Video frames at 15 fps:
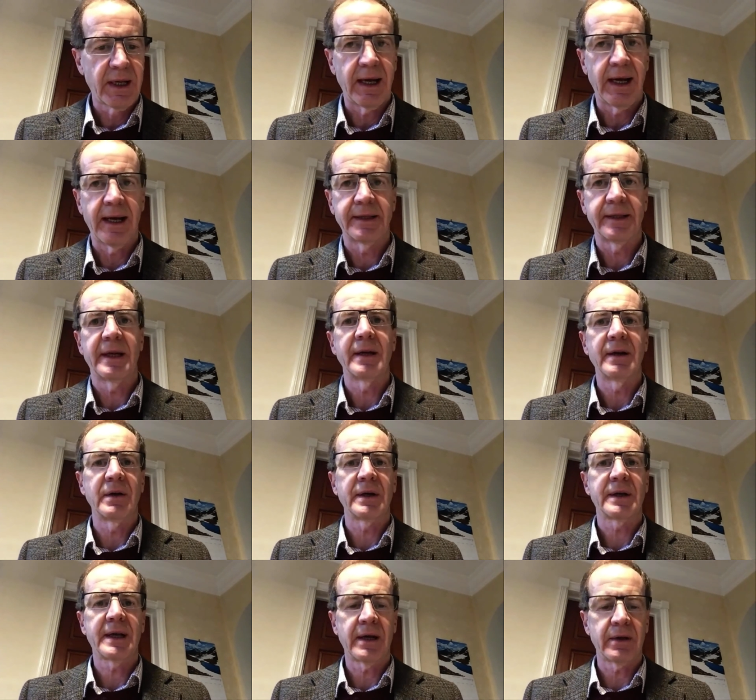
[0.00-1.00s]
and they
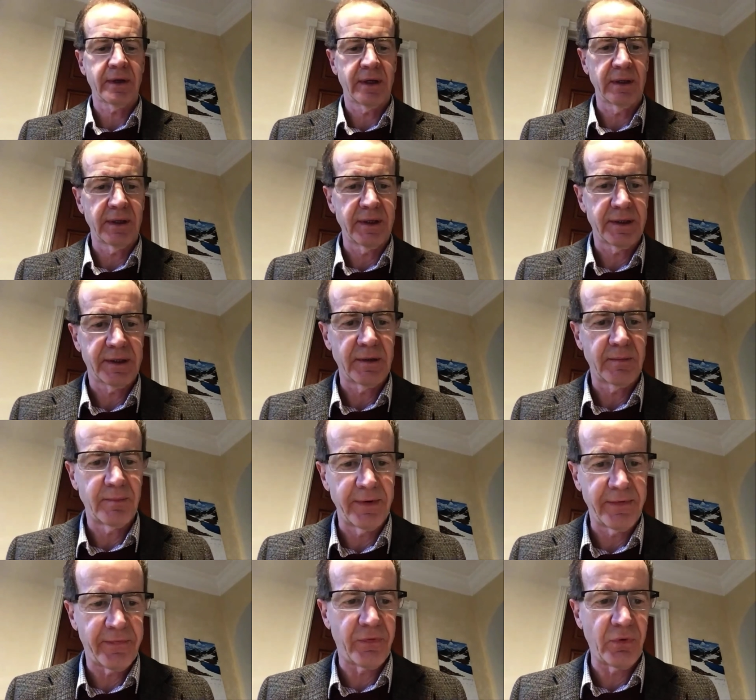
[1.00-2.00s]
are calculated
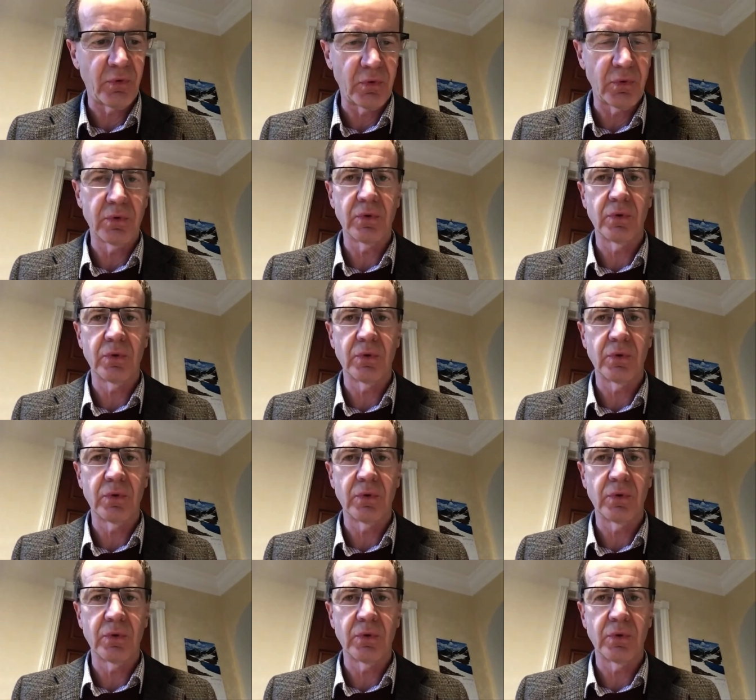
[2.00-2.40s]
before